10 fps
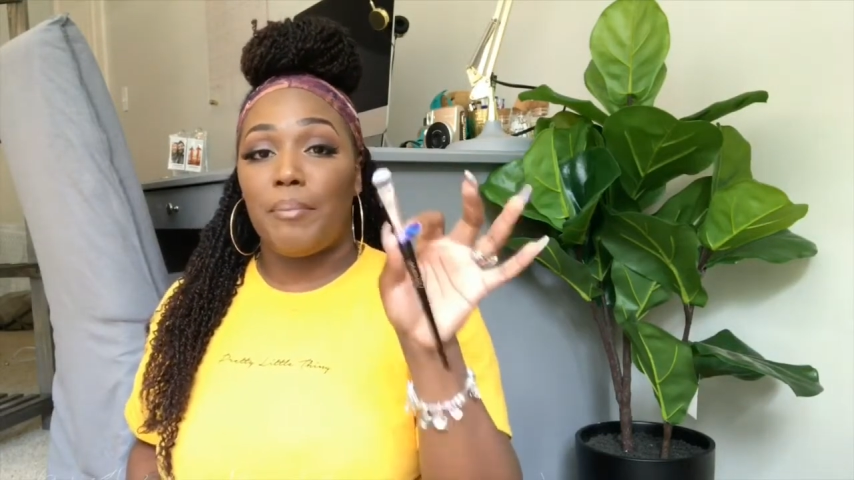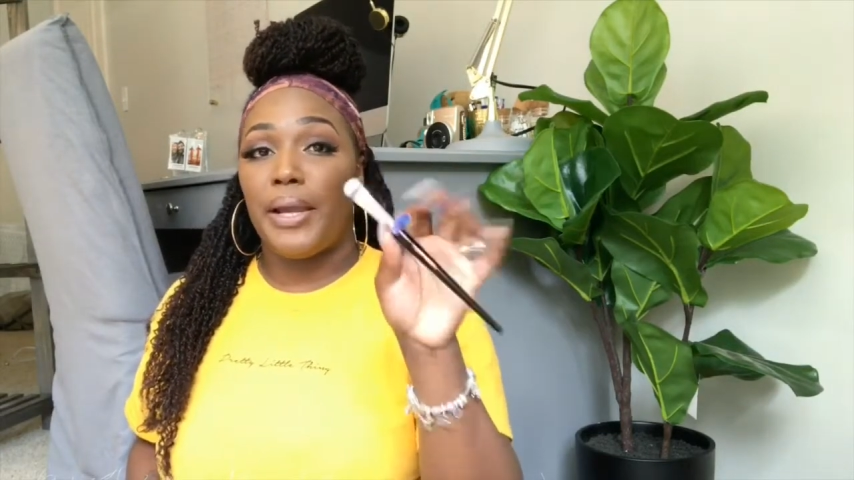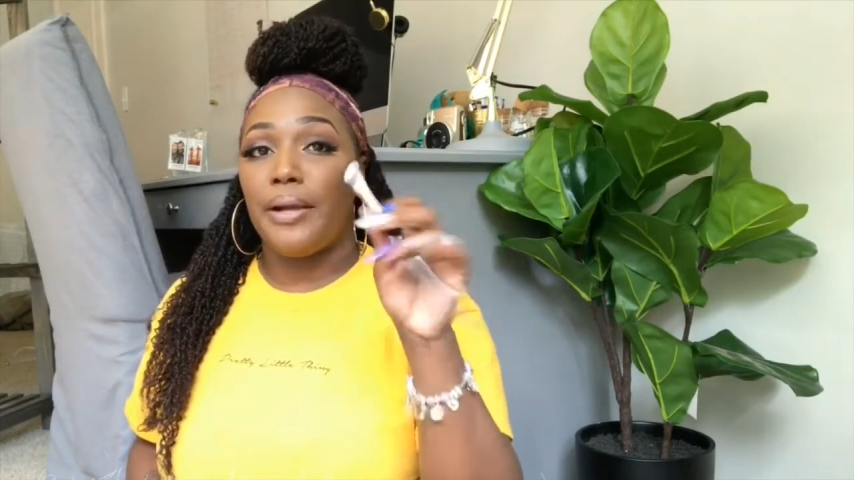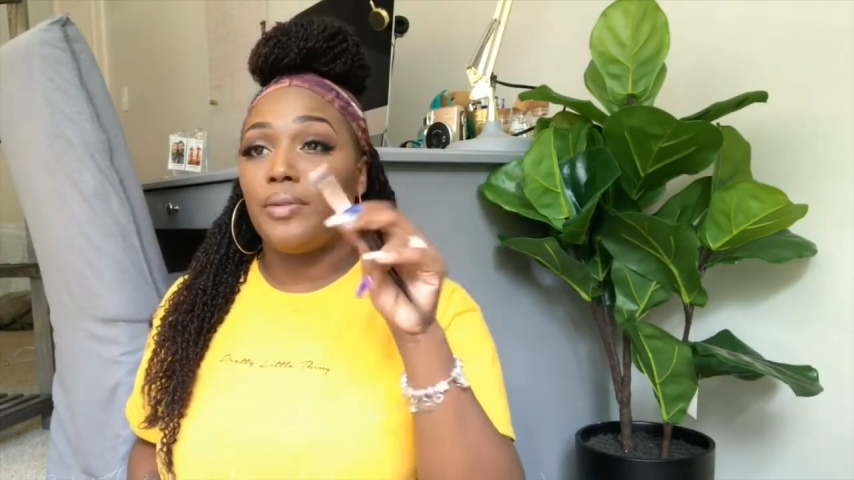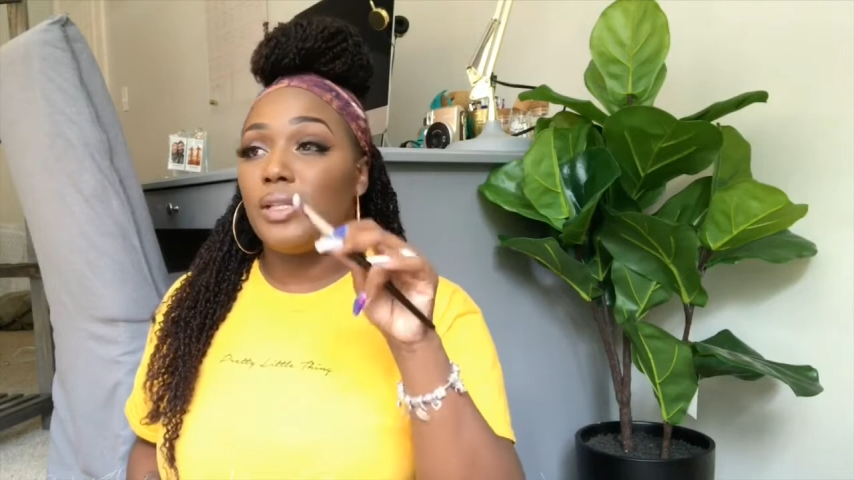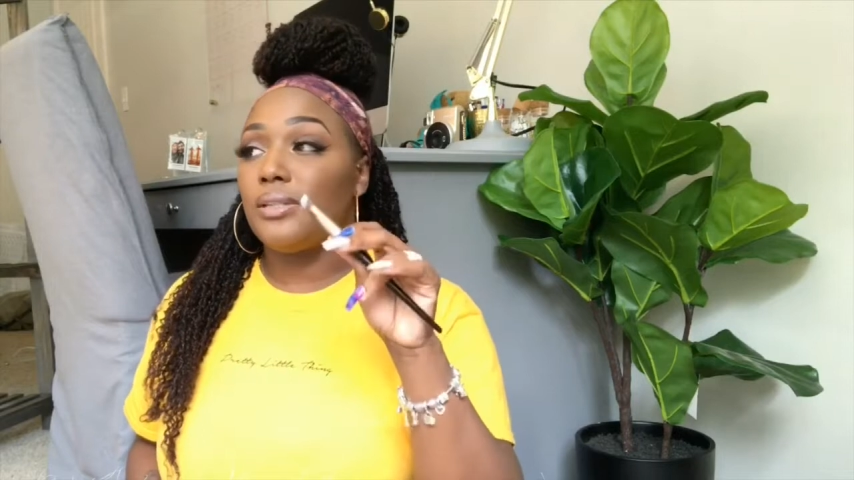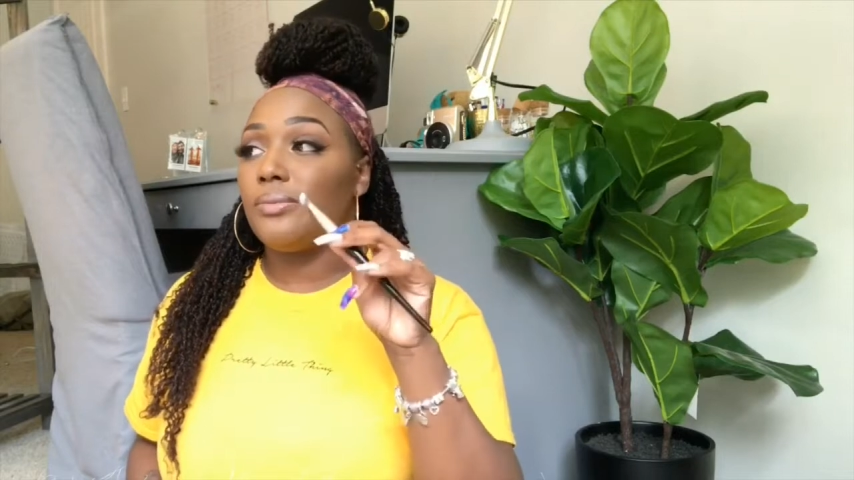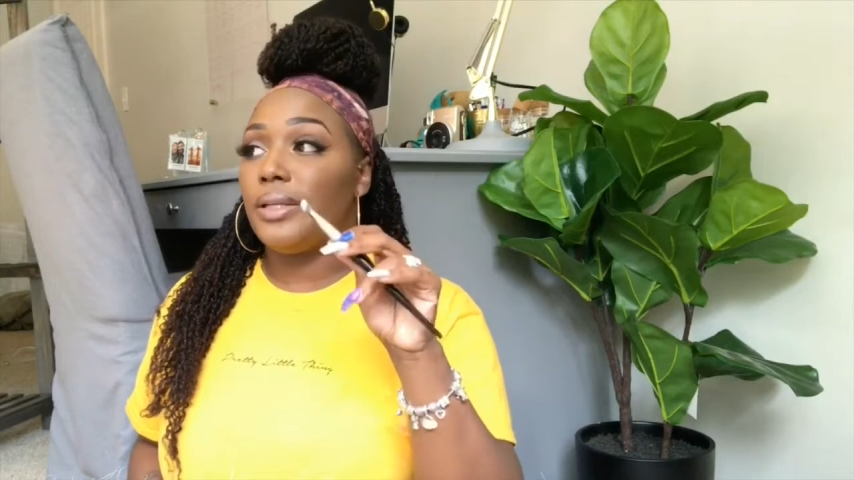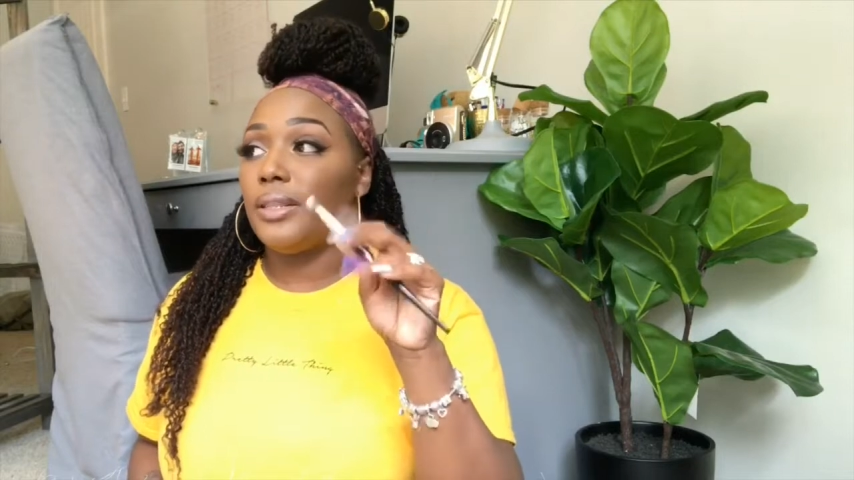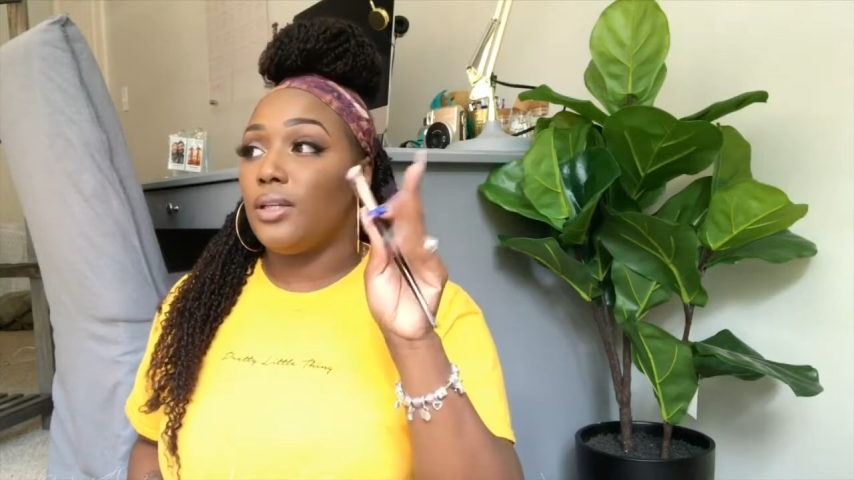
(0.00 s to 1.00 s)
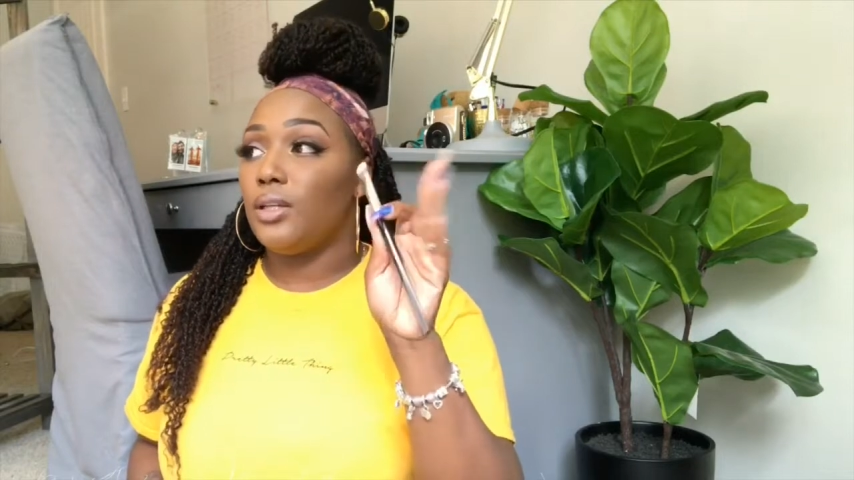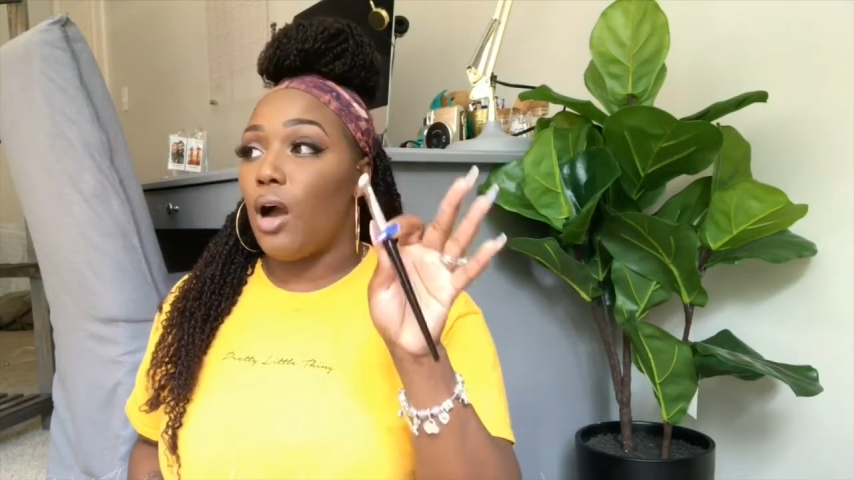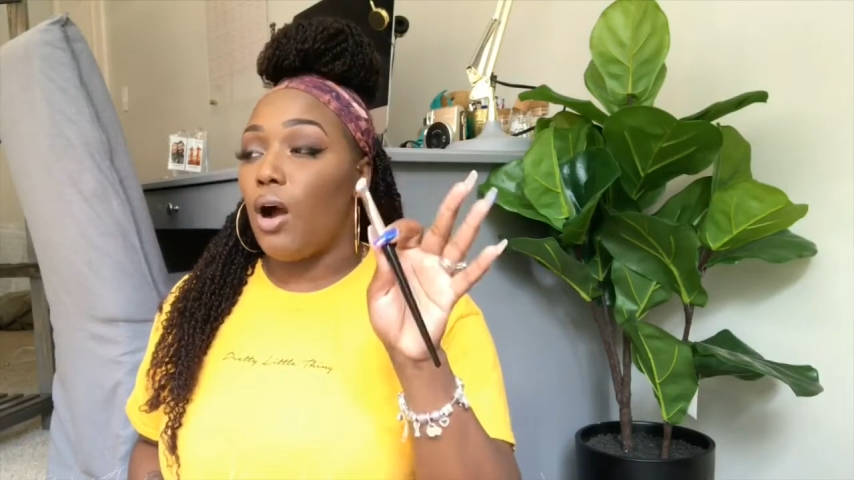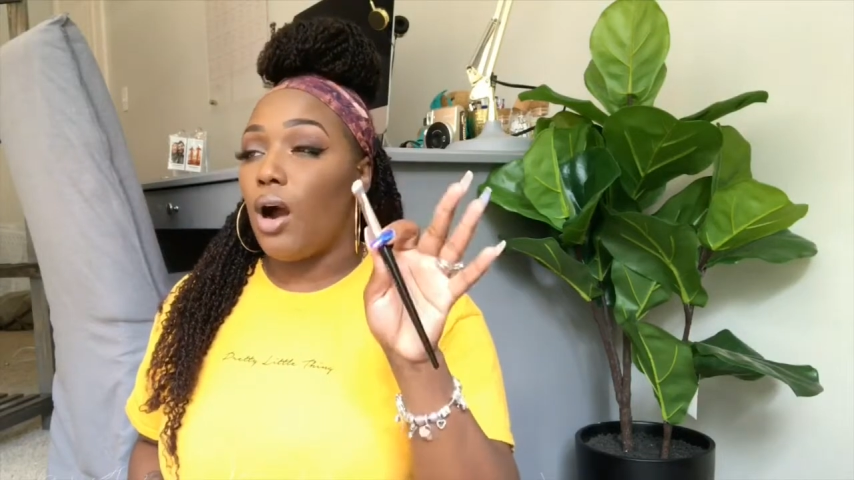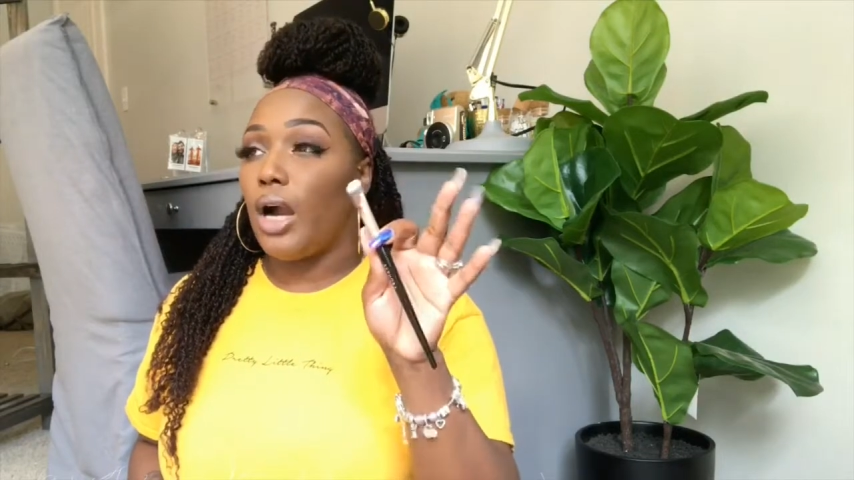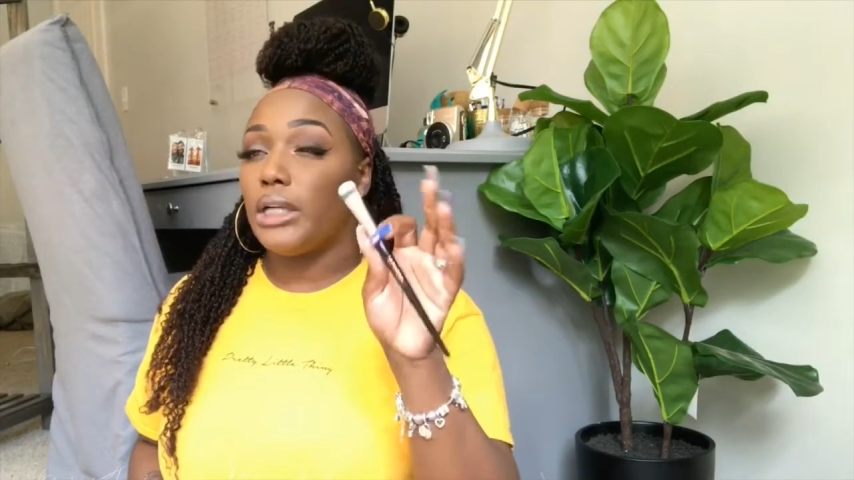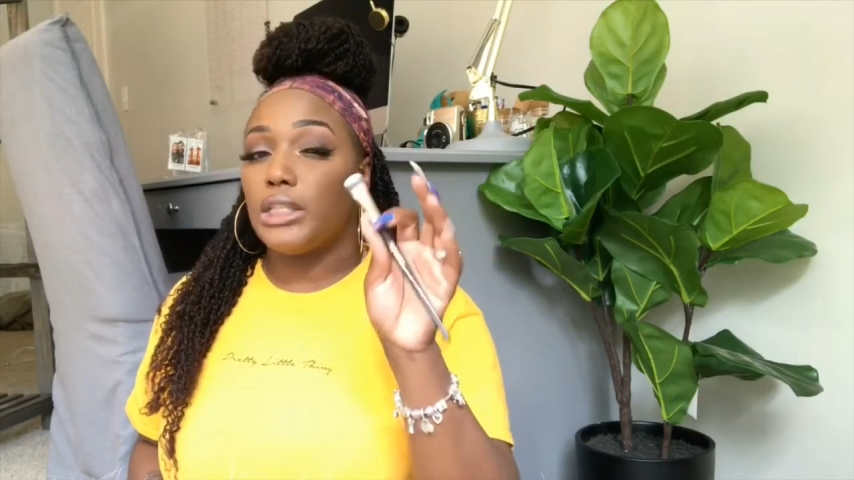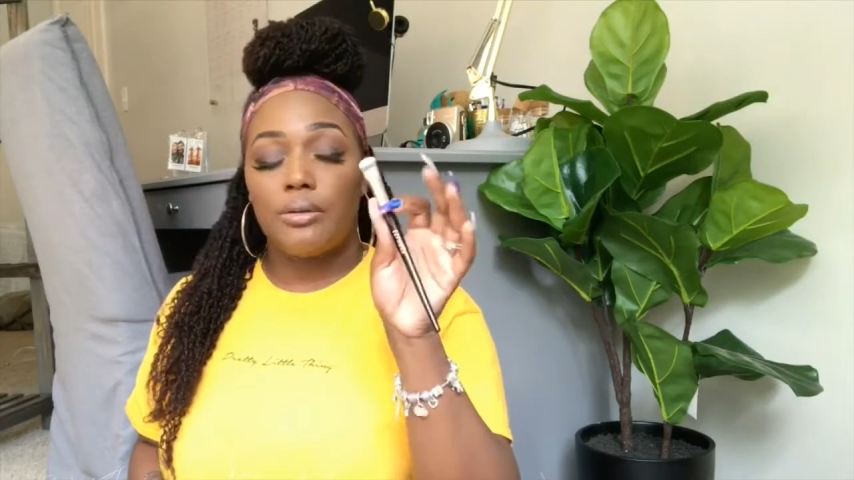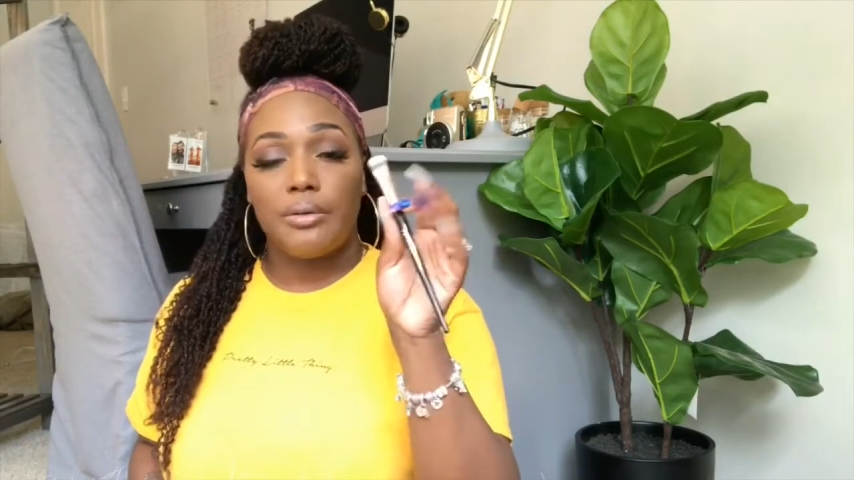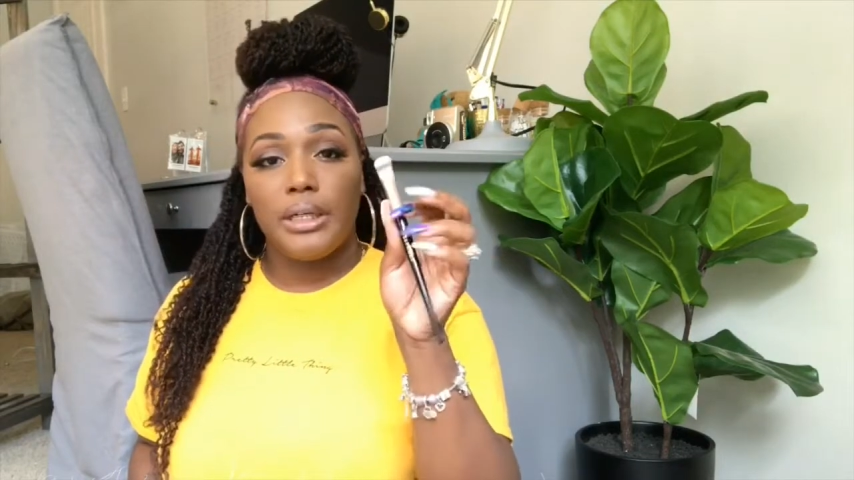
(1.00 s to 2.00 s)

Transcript: I paired this with the NARS